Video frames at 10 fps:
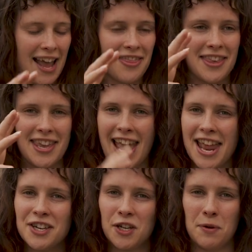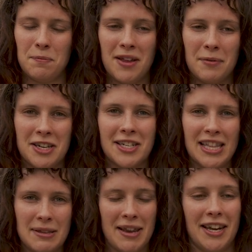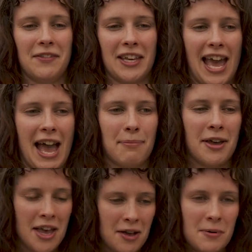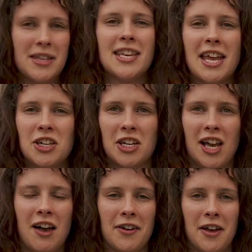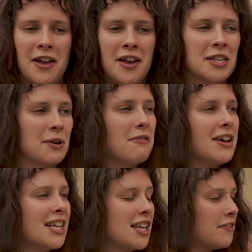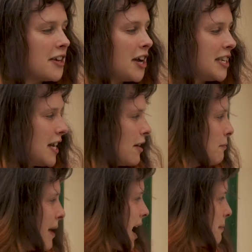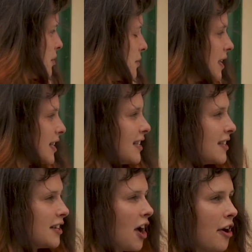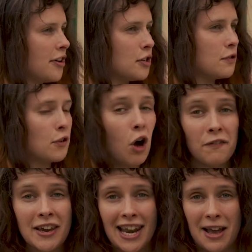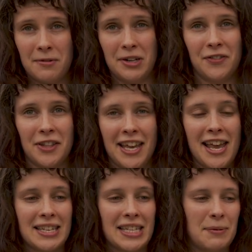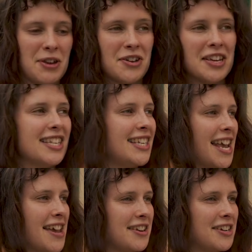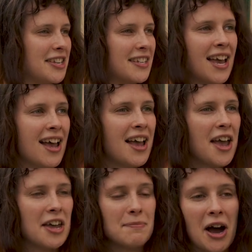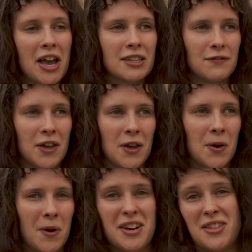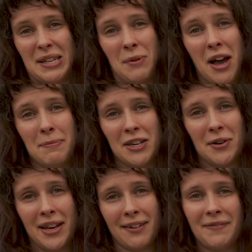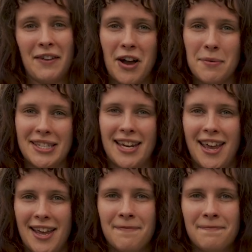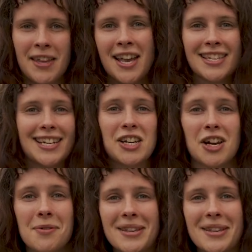and the engine, which is in the middle of the cab with the engine cover. So I really love the idea of perhaps using this as a kind of coffee lounge for the guests, where you could sit and just admire the view. I know that's what I'd be doing if I was in here. So let's show you